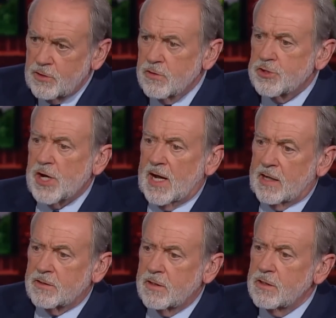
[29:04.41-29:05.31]
your
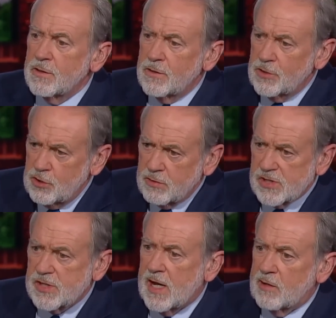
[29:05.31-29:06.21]
child. You
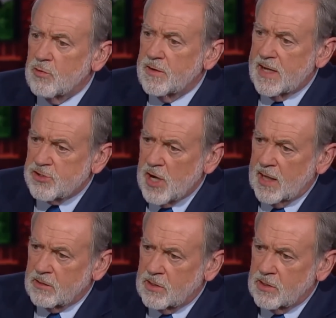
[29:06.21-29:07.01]
decide where that child